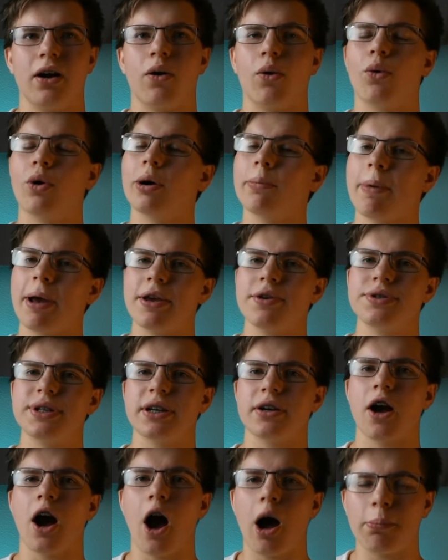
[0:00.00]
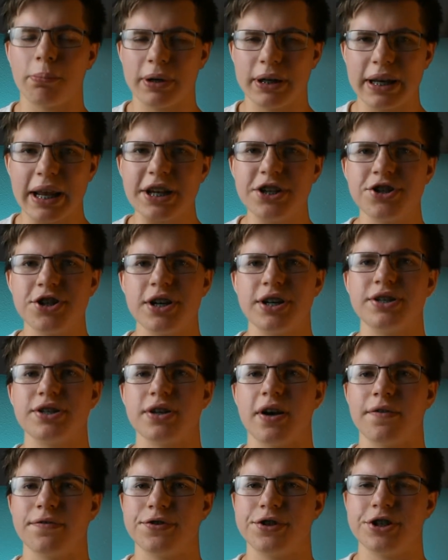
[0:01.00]
or by using combinations
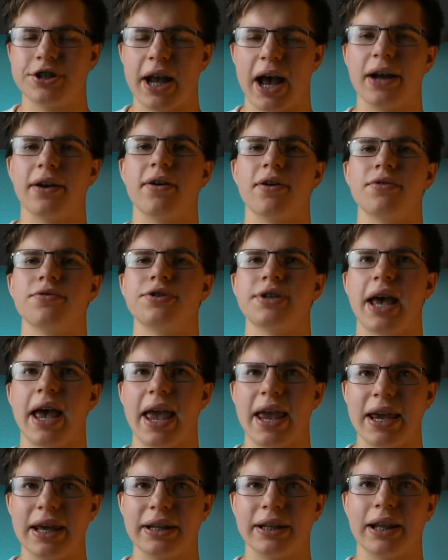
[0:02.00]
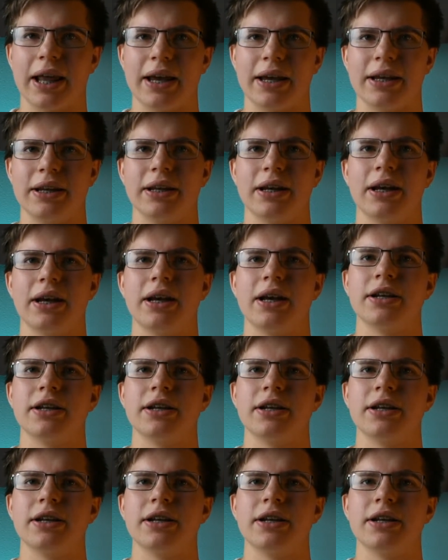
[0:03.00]
of shadows and light